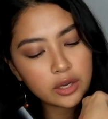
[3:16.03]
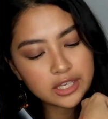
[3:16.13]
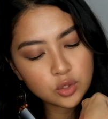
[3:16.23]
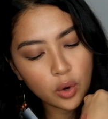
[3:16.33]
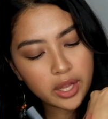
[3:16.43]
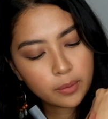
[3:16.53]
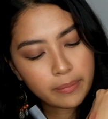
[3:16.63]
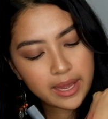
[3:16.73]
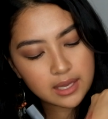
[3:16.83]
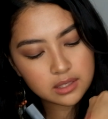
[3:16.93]
It's
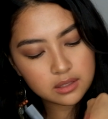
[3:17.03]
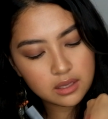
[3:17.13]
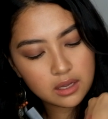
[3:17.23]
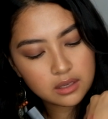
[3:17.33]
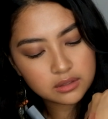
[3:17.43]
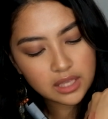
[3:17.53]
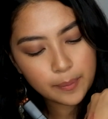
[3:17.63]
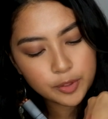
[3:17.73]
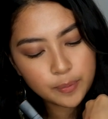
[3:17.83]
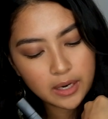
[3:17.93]
oil-based.
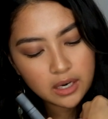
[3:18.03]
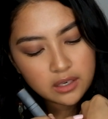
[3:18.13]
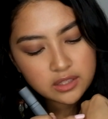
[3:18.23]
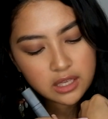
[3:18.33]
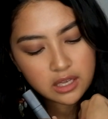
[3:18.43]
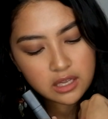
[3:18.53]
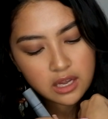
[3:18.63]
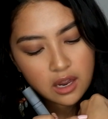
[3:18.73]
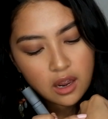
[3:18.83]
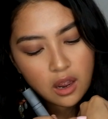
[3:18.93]
Tapos parang ang sticky
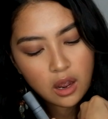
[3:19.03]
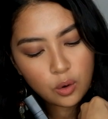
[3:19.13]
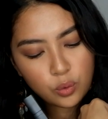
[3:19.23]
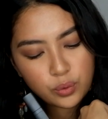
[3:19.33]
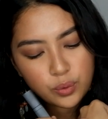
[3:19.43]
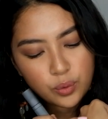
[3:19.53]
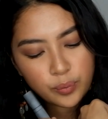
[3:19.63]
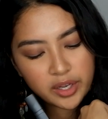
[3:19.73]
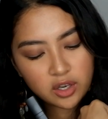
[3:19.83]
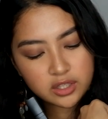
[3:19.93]
niya. Oh
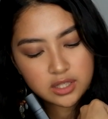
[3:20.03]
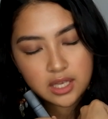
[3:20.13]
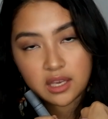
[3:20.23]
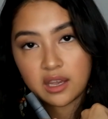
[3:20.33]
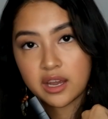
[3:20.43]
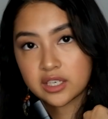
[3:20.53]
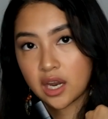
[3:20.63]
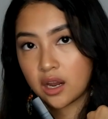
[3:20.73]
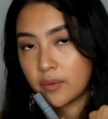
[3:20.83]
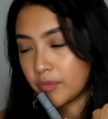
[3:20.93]
my god, sticky nga
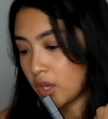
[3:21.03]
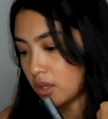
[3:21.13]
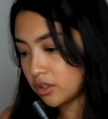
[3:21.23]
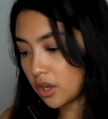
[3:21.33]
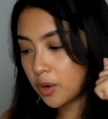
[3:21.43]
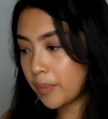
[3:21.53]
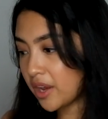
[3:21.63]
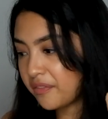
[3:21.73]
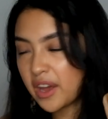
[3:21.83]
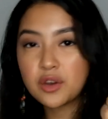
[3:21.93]
siya. Not a
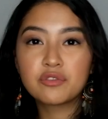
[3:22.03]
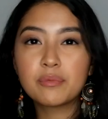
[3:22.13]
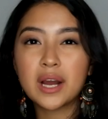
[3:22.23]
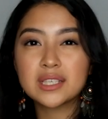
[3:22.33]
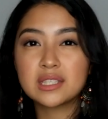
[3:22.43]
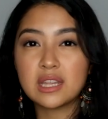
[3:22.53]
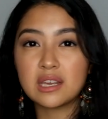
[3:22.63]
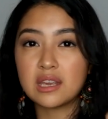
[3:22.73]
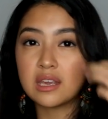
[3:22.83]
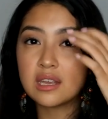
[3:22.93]
big fan of mga
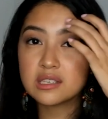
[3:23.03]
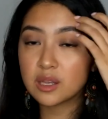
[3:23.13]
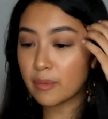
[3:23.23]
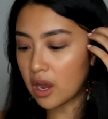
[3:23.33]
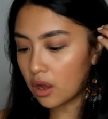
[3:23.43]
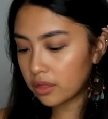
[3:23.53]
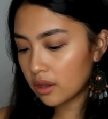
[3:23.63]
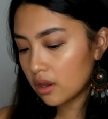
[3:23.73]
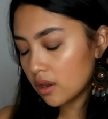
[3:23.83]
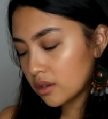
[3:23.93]
sticky sa mouth.
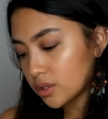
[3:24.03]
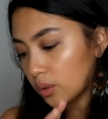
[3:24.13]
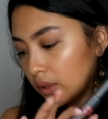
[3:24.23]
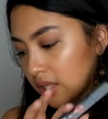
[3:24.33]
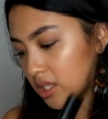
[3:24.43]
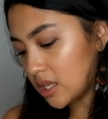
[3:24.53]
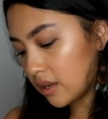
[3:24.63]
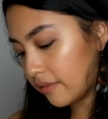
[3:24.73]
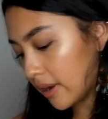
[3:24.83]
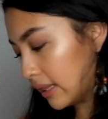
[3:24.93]
So let's
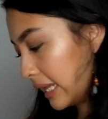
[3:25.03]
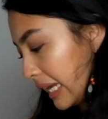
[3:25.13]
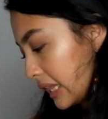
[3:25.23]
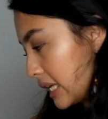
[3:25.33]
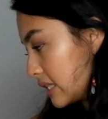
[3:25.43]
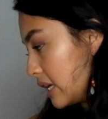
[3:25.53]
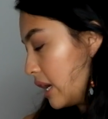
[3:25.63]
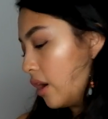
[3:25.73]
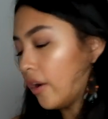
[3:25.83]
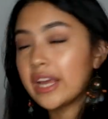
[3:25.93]
see if I like this.
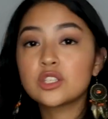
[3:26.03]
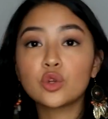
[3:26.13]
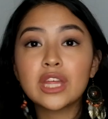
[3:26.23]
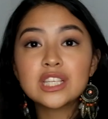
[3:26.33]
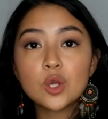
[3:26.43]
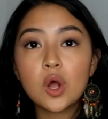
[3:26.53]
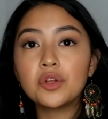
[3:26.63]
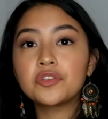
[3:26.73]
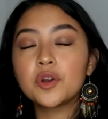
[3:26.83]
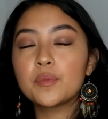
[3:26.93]
Okay, so that's
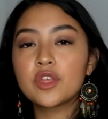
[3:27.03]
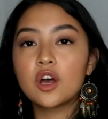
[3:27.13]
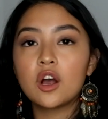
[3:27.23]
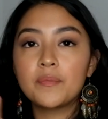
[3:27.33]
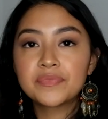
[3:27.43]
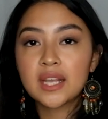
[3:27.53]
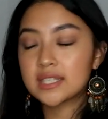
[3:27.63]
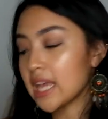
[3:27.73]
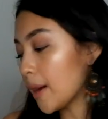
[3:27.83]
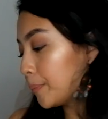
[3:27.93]
all from the
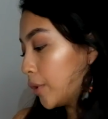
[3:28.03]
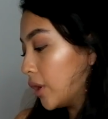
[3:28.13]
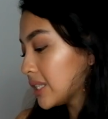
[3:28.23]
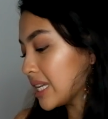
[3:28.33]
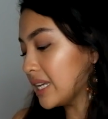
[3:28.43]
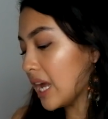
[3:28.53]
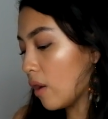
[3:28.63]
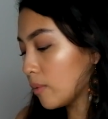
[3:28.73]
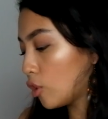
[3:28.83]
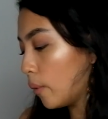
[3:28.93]
samples. And
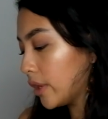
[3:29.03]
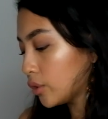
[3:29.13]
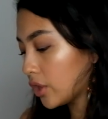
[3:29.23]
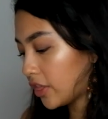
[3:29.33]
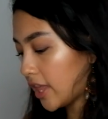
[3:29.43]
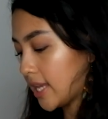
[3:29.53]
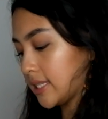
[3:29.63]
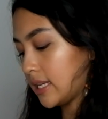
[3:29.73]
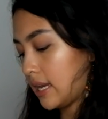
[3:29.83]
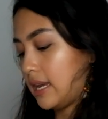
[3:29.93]
now I'm going to the
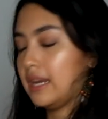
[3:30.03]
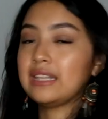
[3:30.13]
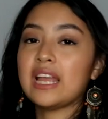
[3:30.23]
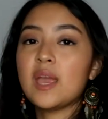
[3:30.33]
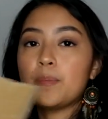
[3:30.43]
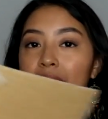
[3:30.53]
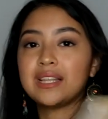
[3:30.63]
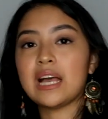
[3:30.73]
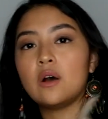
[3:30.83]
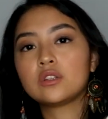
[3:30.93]
things that I
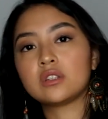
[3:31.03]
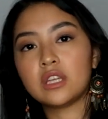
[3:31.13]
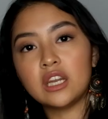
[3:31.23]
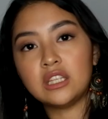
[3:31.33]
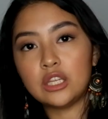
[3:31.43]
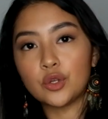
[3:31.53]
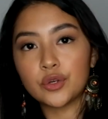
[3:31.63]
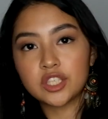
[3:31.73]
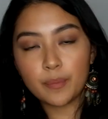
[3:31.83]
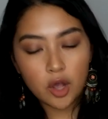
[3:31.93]
picked out na nandito
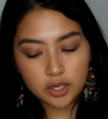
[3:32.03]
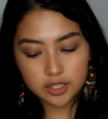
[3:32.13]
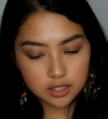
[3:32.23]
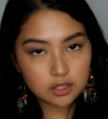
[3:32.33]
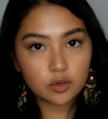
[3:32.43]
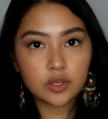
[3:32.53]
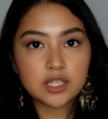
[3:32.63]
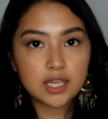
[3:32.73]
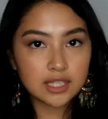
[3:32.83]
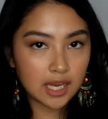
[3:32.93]
sa box.
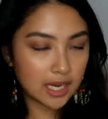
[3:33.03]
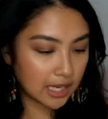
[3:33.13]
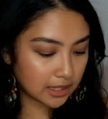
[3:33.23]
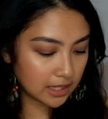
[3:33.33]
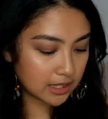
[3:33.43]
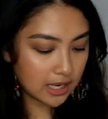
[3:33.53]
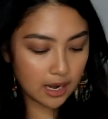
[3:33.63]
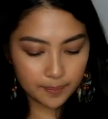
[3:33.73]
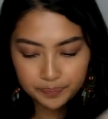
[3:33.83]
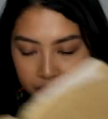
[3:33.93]
Isahin natin
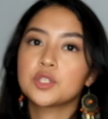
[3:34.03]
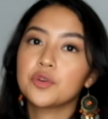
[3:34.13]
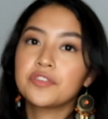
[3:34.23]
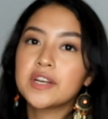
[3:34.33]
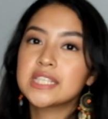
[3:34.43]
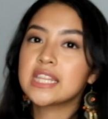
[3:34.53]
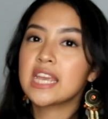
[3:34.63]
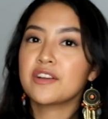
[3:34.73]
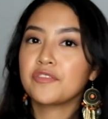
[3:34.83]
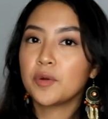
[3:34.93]
sila. So first
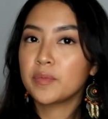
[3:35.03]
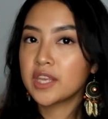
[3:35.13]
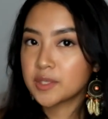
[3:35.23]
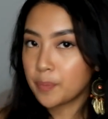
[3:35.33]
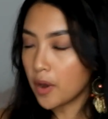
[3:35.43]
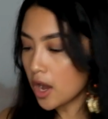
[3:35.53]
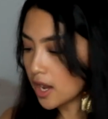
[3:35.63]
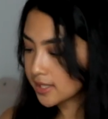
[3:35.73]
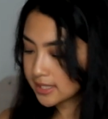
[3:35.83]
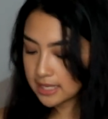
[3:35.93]
thing from this
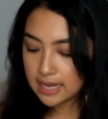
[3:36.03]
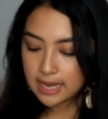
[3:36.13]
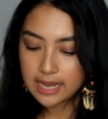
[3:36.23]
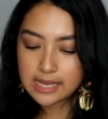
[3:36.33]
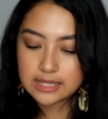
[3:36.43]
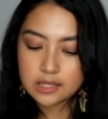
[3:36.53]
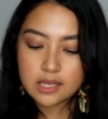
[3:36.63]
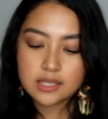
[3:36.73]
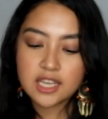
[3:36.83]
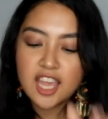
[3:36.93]
box is
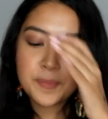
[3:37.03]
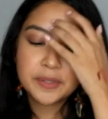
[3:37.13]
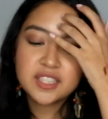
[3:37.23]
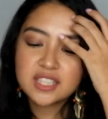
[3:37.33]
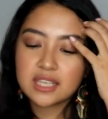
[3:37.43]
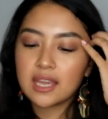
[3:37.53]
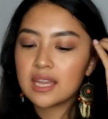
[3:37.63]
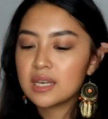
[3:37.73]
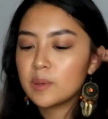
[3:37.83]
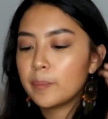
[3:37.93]
this
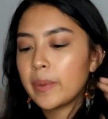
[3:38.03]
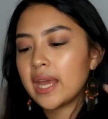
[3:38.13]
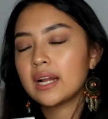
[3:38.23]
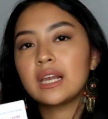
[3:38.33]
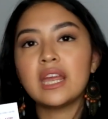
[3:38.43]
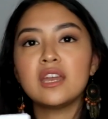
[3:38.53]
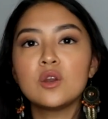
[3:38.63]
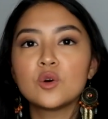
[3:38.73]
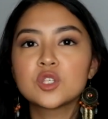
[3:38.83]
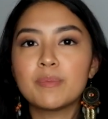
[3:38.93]
Aprilskin Pink Clay
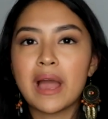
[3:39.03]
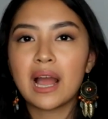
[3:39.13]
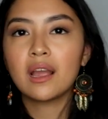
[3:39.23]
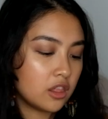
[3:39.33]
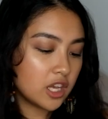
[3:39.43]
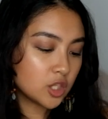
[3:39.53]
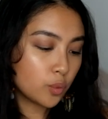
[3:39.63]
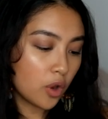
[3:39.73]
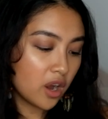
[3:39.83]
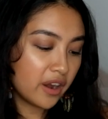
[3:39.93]
Nose Pack. This
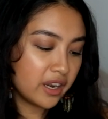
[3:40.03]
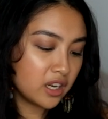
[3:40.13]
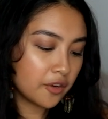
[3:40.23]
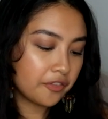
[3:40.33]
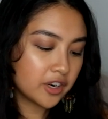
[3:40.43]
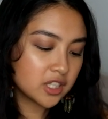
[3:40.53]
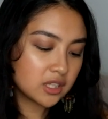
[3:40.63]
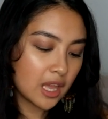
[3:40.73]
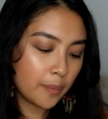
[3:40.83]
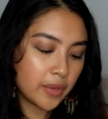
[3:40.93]
one, the first
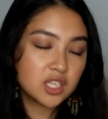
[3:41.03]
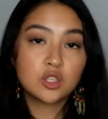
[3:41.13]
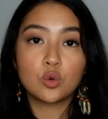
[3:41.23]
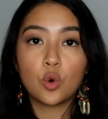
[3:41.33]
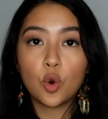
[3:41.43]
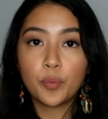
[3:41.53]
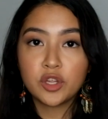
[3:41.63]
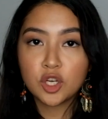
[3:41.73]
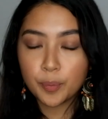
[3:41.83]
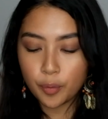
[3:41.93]
step is to
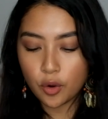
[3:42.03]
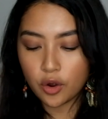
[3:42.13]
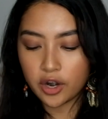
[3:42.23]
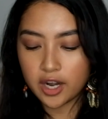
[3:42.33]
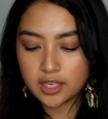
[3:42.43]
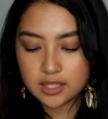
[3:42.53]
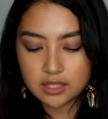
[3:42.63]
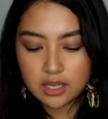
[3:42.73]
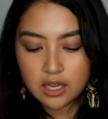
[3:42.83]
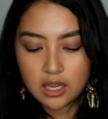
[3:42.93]
open your pores.